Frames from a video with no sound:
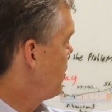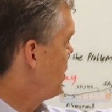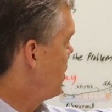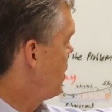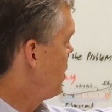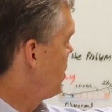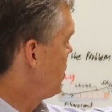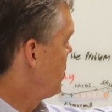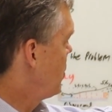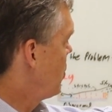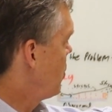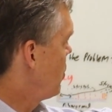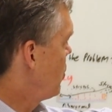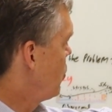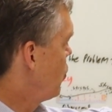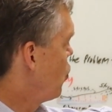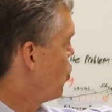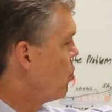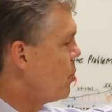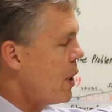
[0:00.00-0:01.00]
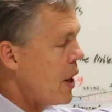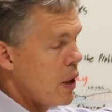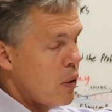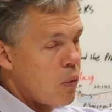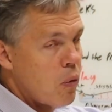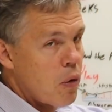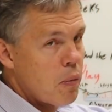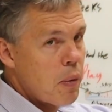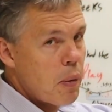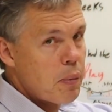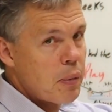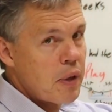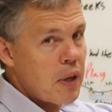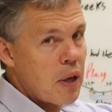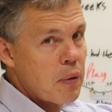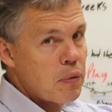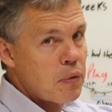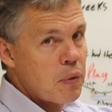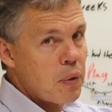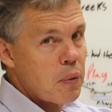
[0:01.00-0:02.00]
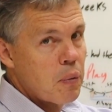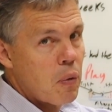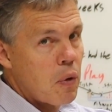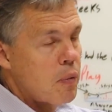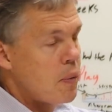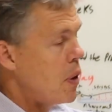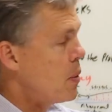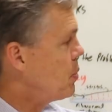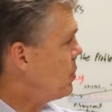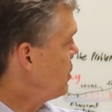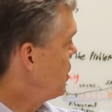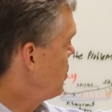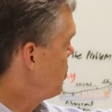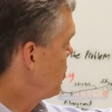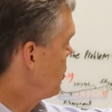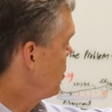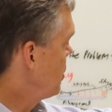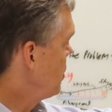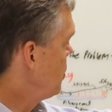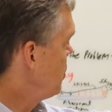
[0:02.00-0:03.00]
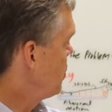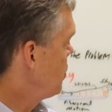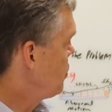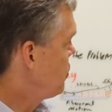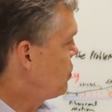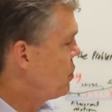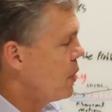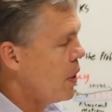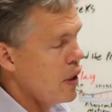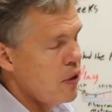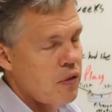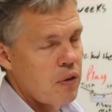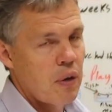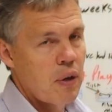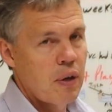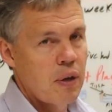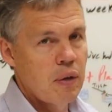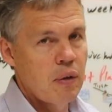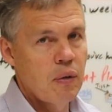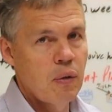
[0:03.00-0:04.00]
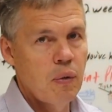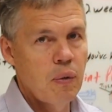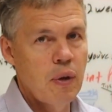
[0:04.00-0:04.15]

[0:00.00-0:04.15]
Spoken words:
and then our low back warm up and hamstring warm up, and then we're going to do a stretch on it.